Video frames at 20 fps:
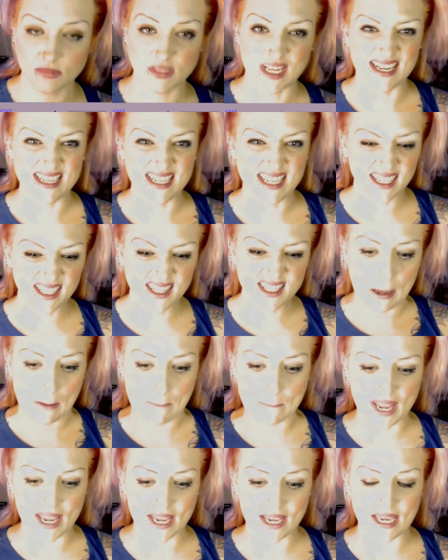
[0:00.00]
I need to
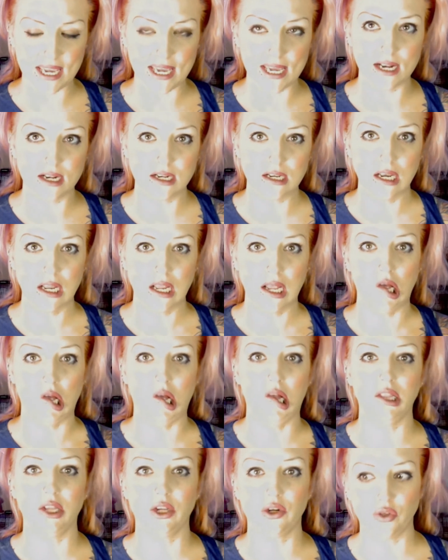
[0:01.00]
make it
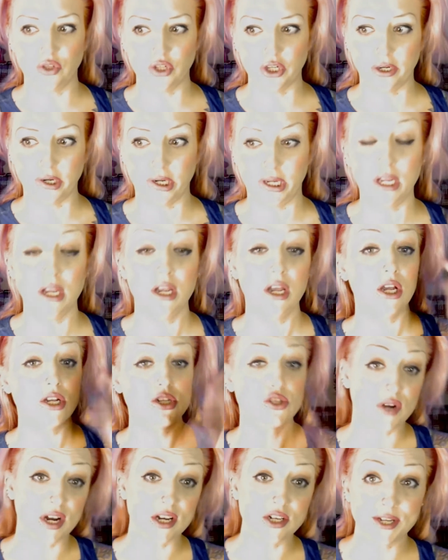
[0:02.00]
a little dirty.
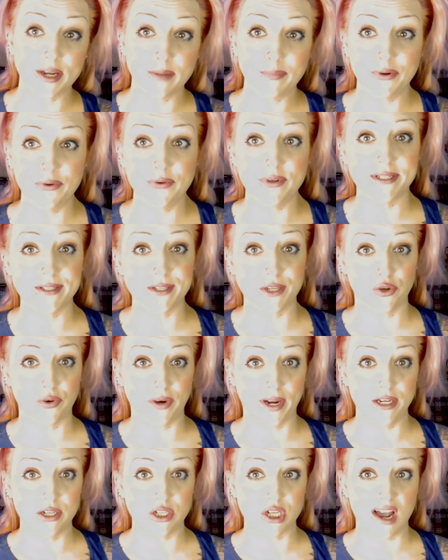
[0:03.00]
Dry shampoo does a
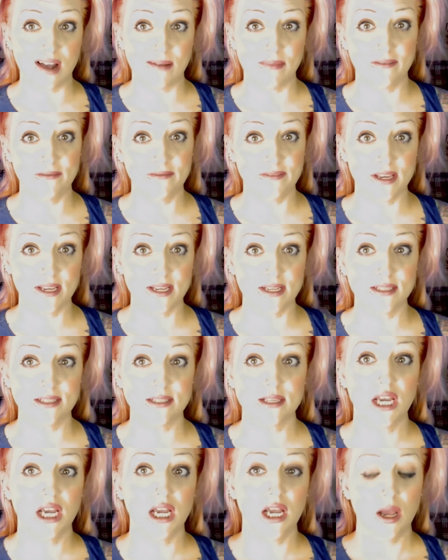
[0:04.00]
great job of this,
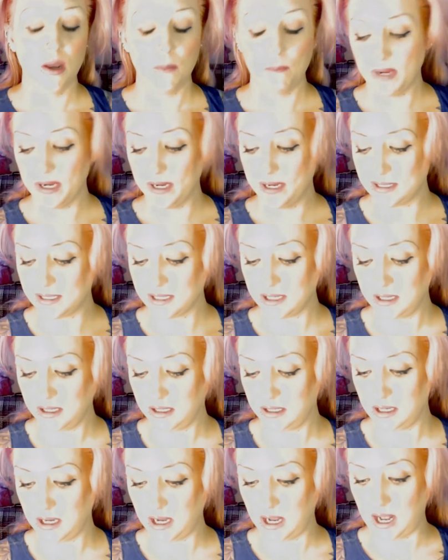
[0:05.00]
but
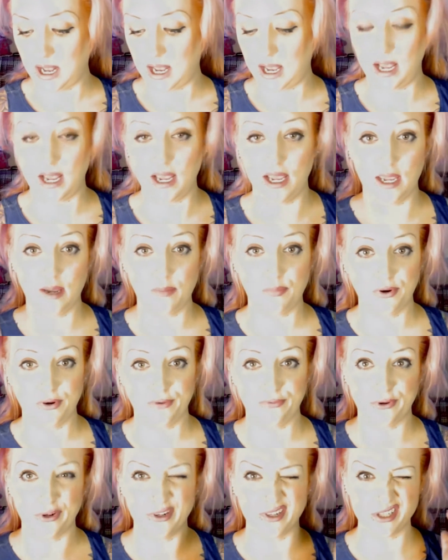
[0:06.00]
I
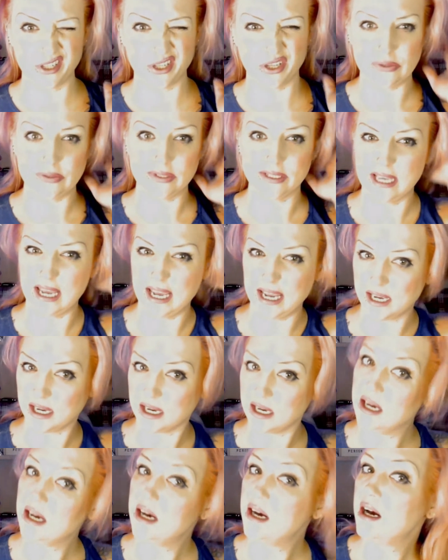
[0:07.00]
prefer to use like
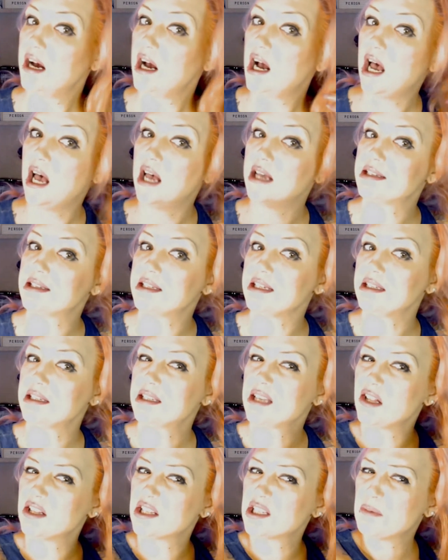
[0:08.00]
a sea
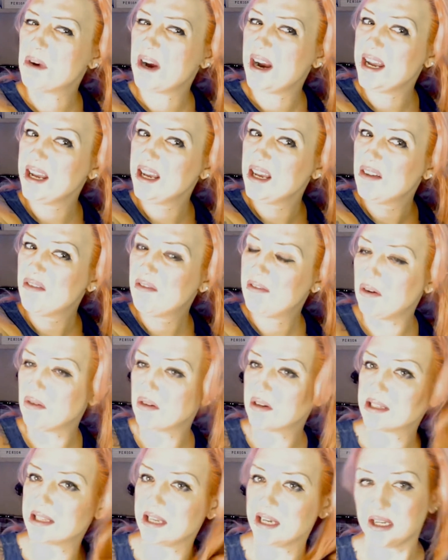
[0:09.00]
salt spray,
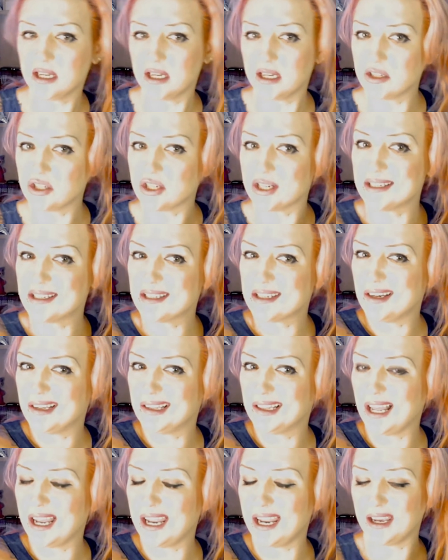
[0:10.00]
focusing just
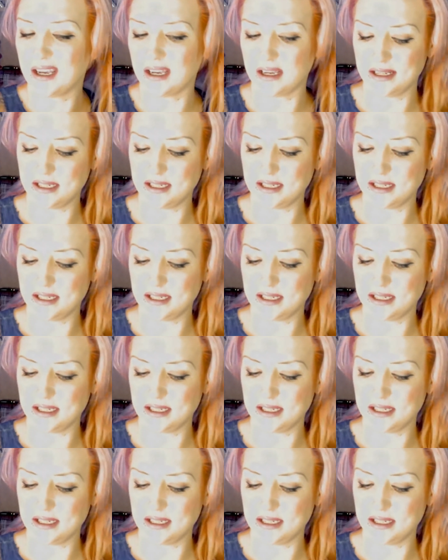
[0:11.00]
on like